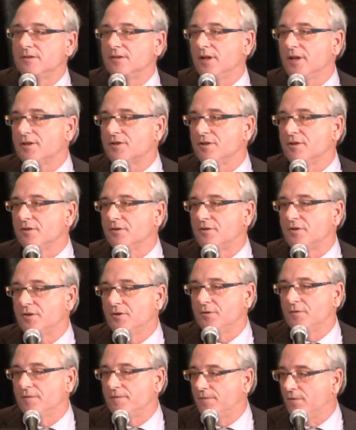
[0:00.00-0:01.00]
Section
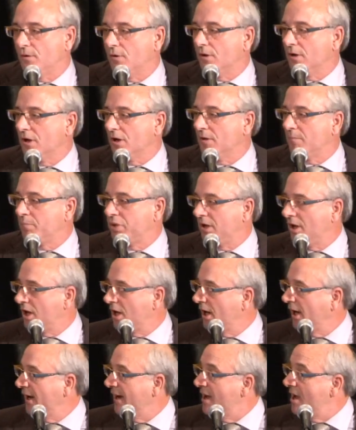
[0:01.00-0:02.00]
two four
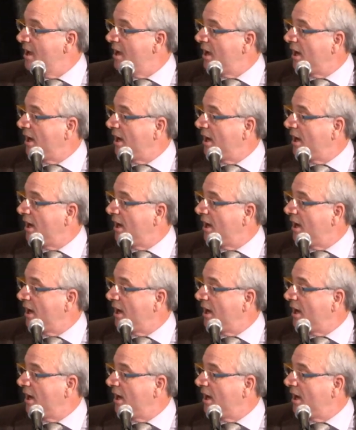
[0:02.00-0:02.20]
apply.